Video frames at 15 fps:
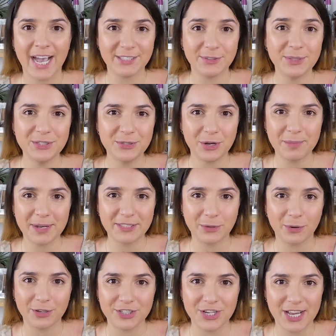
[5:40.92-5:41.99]
I do enjoy my
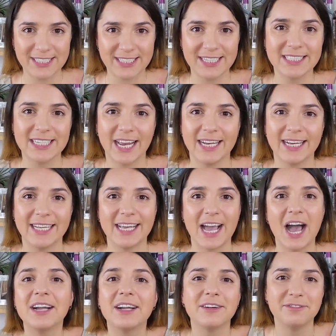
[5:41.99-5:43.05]
Scotch eggs in a slightly
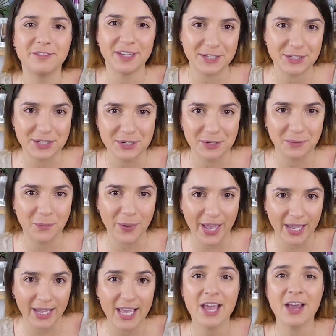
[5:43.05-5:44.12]
unconventional
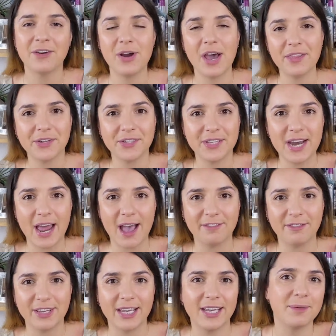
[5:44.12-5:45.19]
way. Rather than
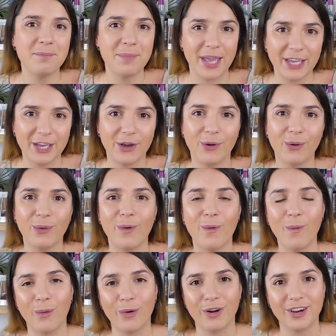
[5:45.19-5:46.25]
having mayo
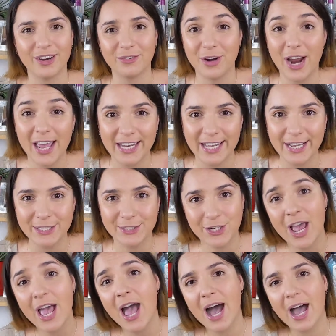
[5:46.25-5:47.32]
or a
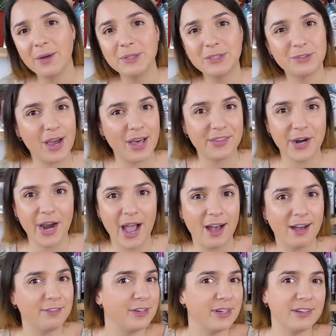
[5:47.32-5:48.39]
relish, I would rather
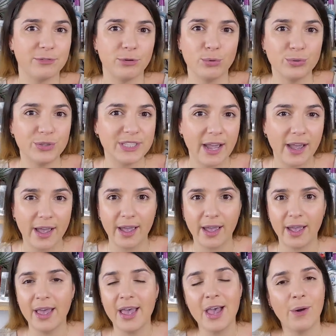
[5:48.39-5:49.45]
have a
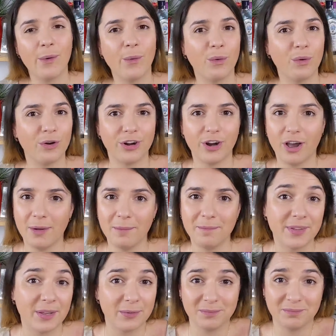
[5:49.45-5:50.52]
velouté or,
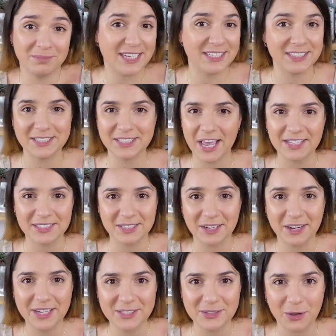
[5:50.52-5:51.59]
in this case, a
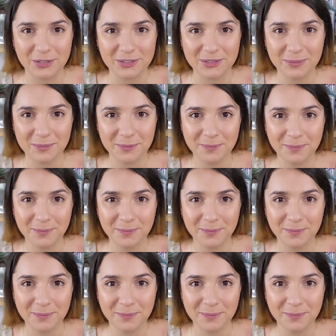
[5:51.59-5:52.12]
curry sauce.